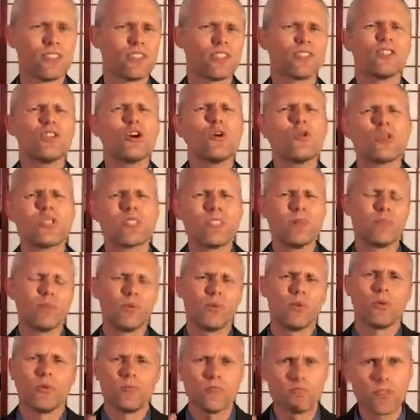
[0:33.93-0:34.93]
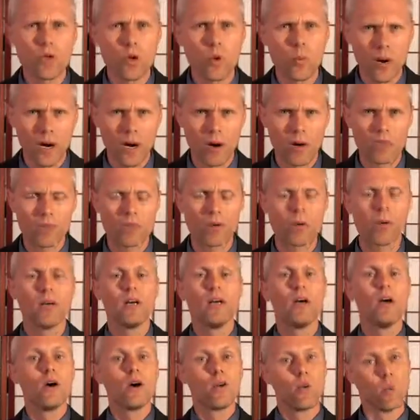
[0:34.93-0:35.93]
So simple, so powerful.
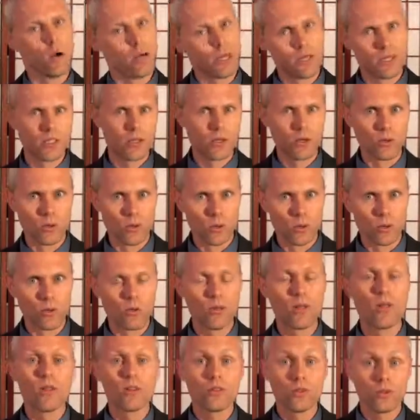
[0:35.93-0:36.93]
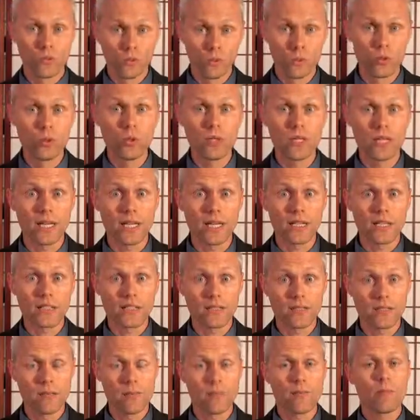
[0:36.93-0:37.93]
What is the rule? The rule
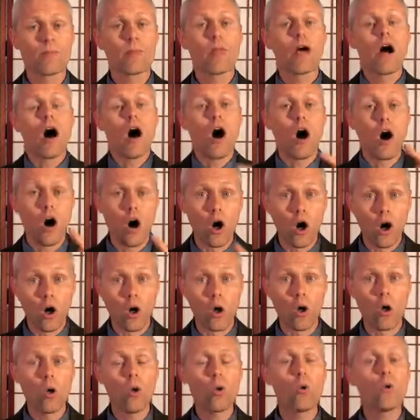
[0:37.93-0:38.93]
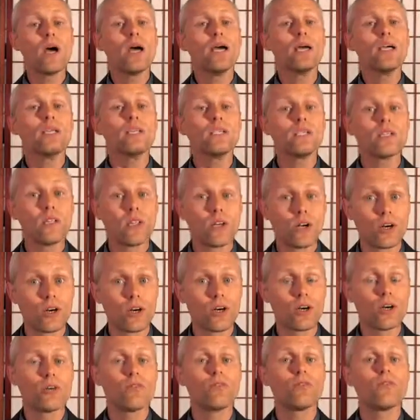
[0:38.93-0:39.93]
is always
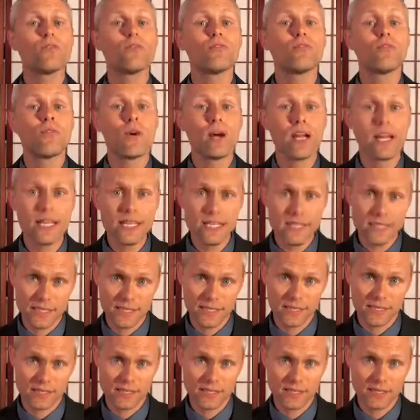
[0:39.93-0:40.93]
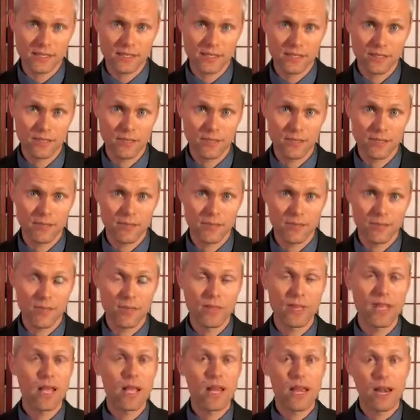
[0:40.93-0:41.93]
learn phrases,
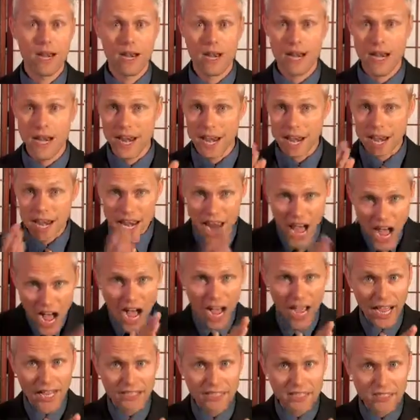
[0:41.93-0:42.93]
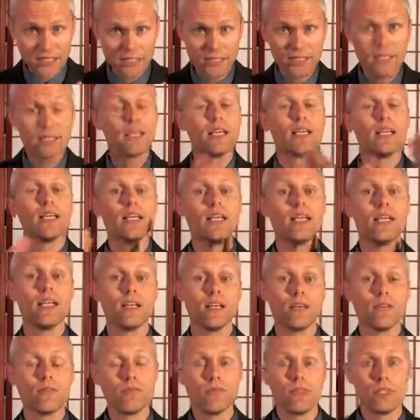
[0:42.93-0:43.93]
not
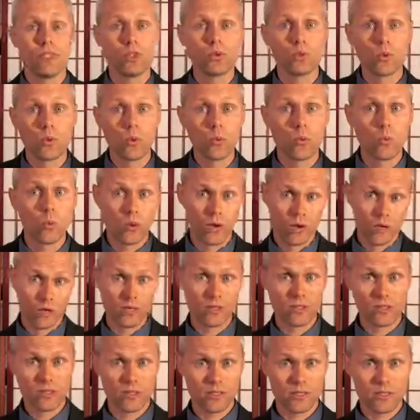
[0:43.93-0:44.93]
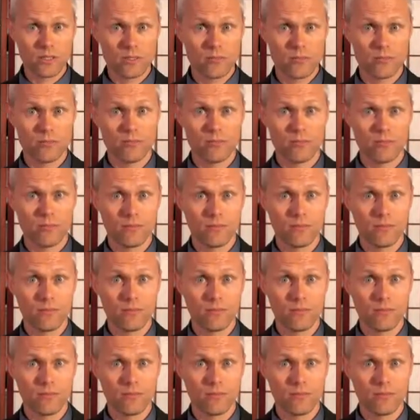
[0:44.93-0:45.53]
individual words.